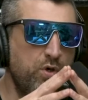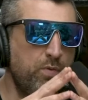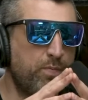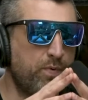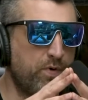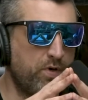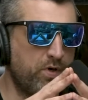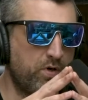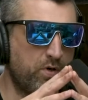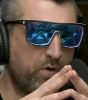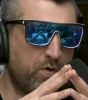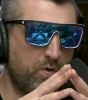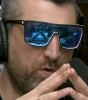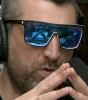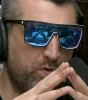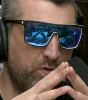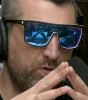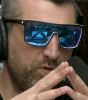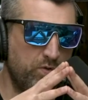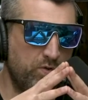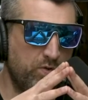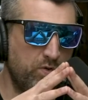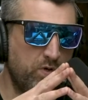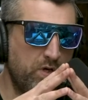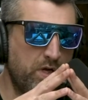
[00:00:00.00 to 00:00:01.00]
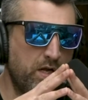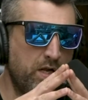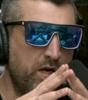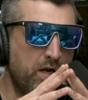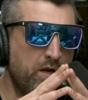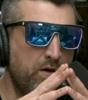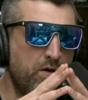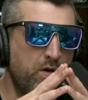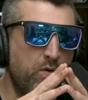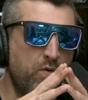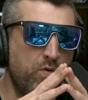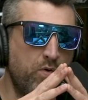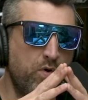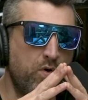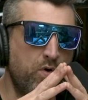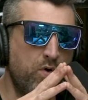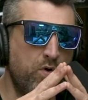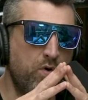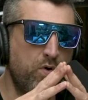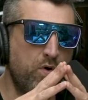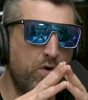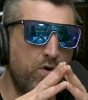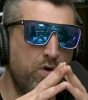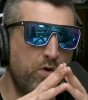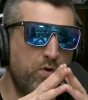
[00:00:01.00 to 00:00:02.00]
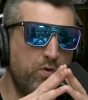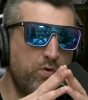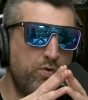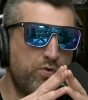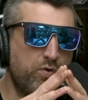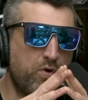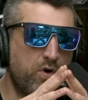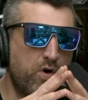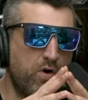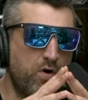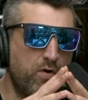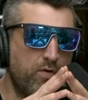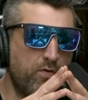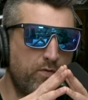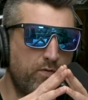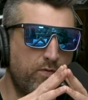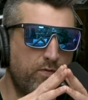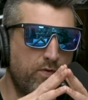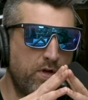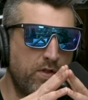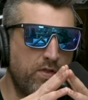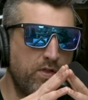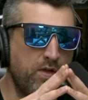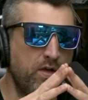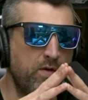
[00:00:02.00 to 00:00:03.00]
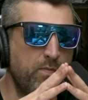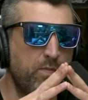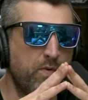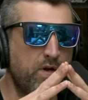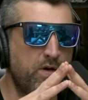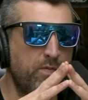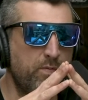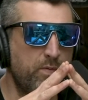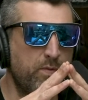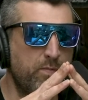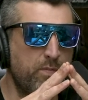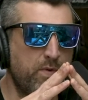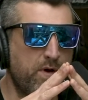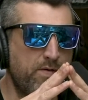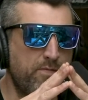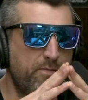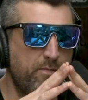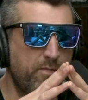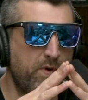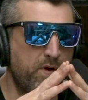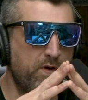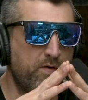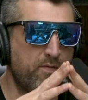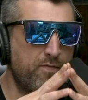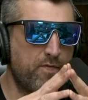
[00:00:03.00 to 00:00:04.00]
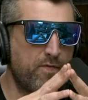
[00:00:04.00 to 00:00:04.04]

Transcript: Super cold. And I don't know who drove. I think it might have been my male